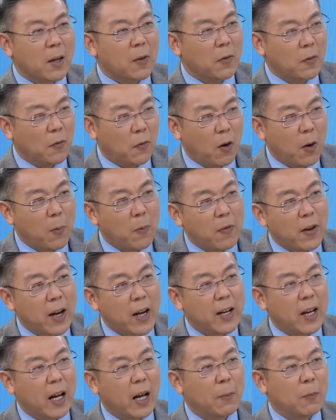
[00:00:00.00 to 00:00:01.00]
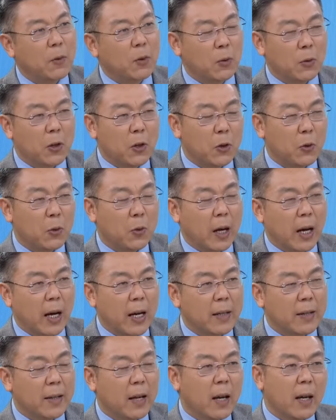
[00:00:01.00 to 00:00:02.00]
from Vietnam to the
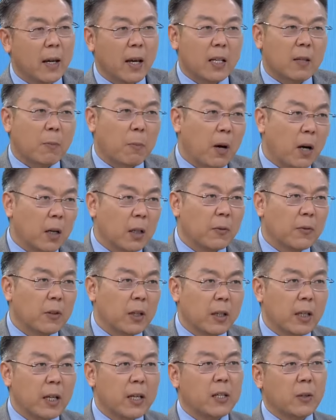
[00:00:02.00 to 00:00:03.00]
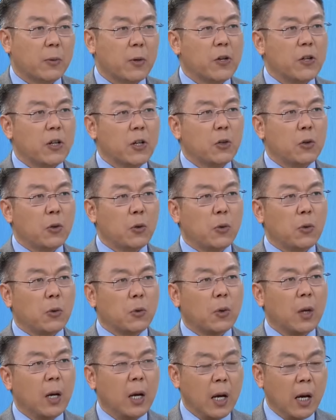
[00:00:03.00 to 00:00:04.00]
U.S. as mm-hmm. part of the consideration,
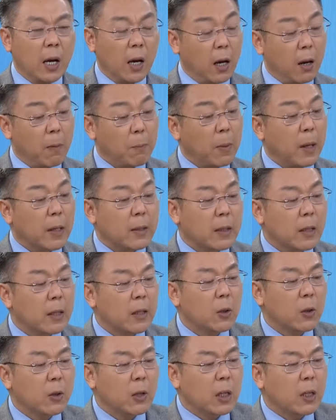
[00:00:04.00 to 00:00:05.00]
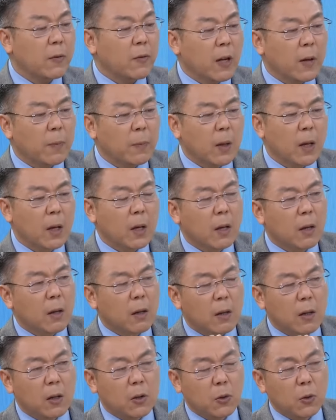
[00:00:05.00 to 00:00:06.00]
too. But you know, even
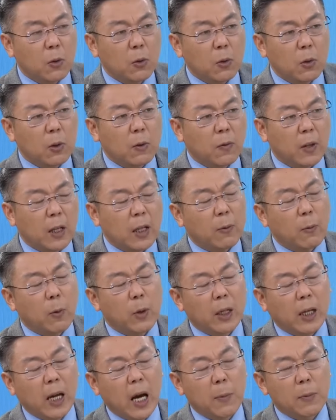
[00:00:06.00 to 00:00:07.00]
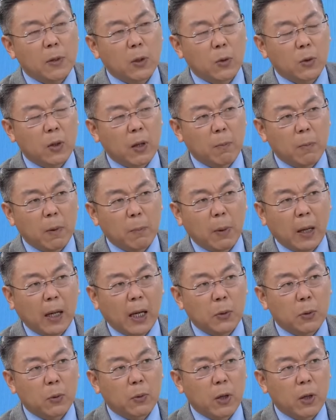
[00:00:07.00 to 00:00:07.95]
when it comes to the bilateral